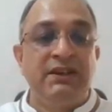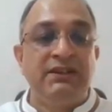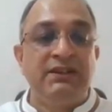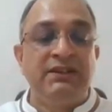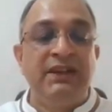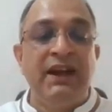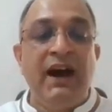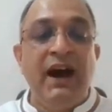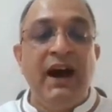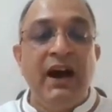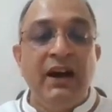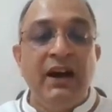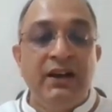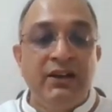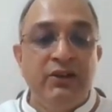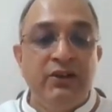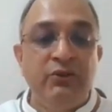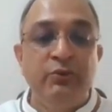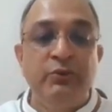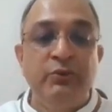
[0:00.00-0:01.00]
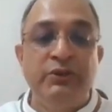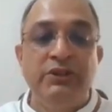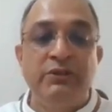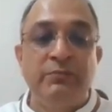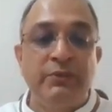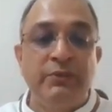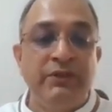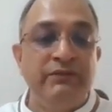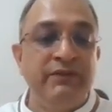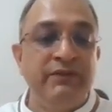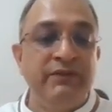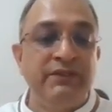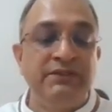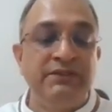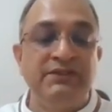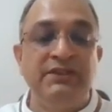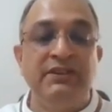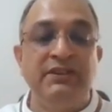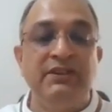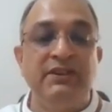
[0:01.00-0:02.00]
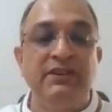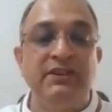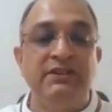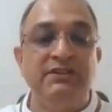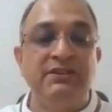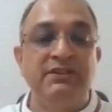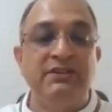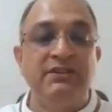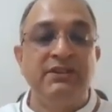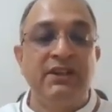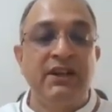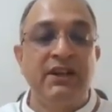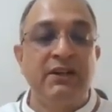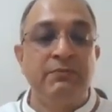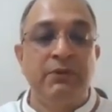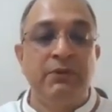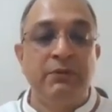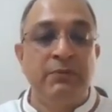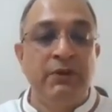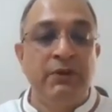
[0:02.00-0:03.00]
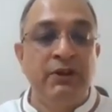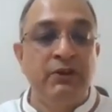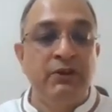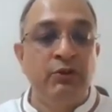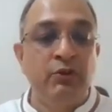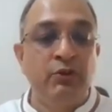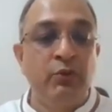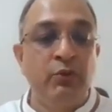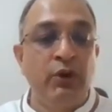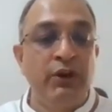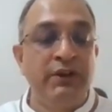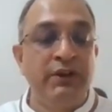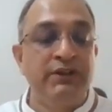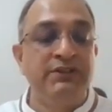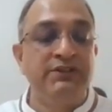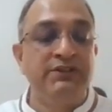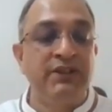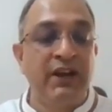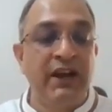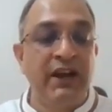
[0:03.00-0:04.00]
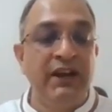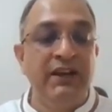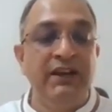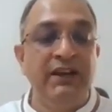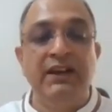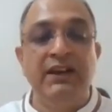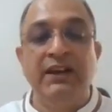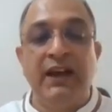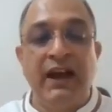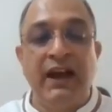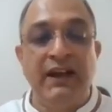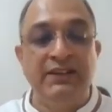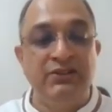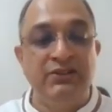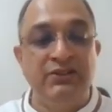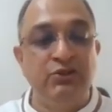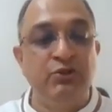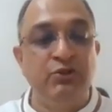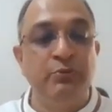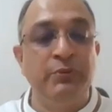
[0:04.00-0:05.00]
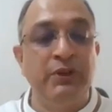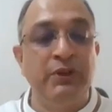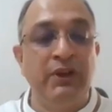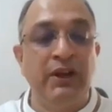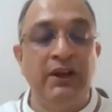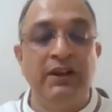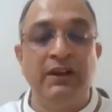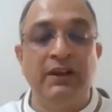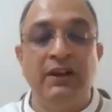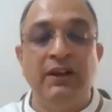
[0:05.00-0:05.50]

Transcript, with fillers: they argue with the previous generation that Papa, no, what is right has to be right.